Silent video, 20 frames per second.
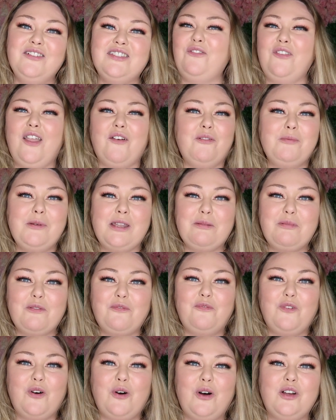If you've never been here
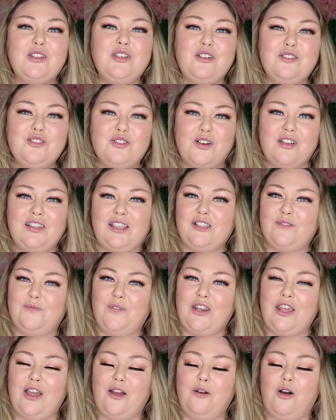before and you enjoyed this
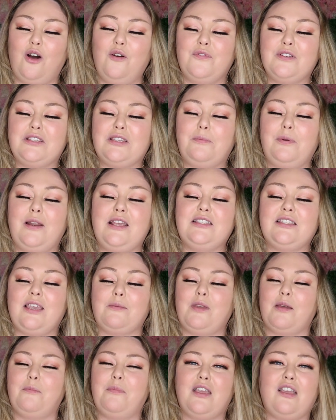video, obviously please give
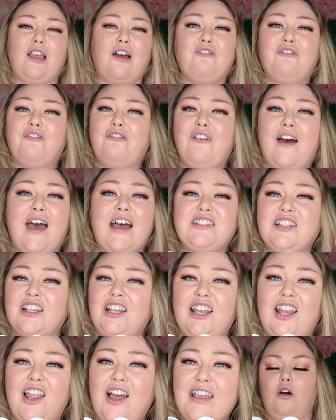me a big fat
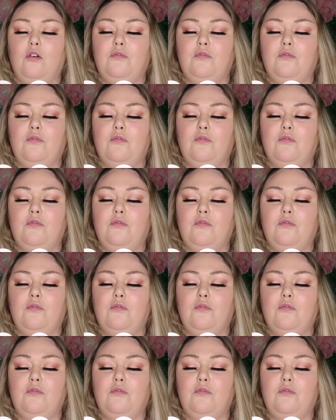like.